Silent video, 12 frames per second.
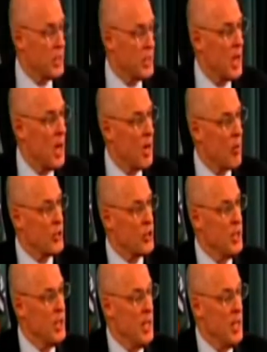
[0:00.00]
to
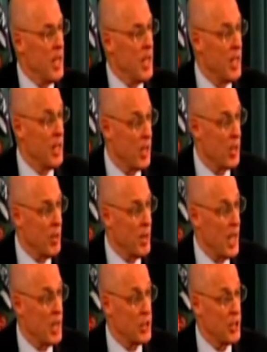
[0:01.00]
Congress. Illiquid
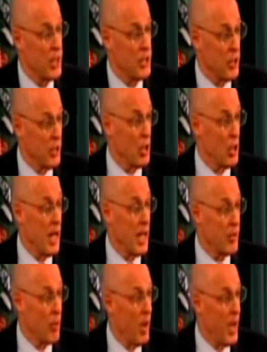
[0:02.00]
assets looked
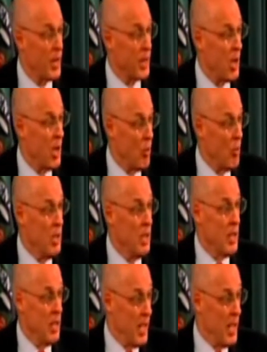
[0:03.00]
like the way to go.
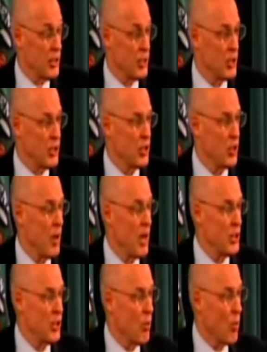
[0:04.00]
As the
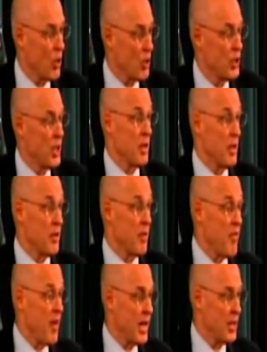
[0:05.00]
situation worsened, the
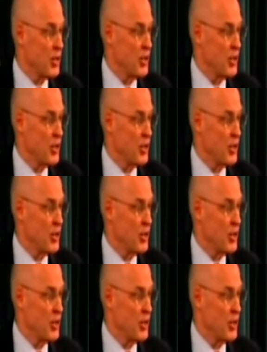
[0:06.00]
facts